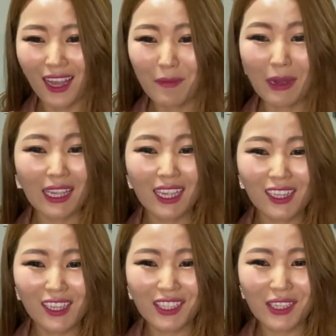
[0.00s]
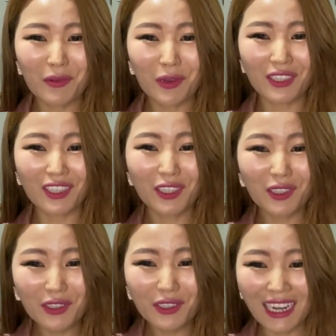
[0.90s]
my English wasn't
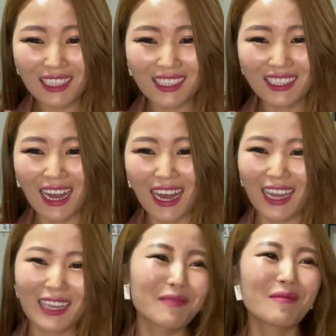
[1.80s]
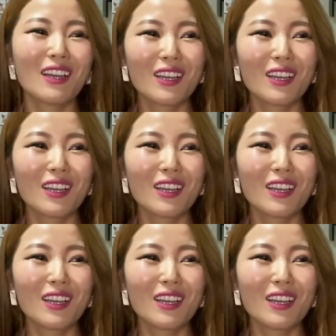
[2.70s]
good at the time.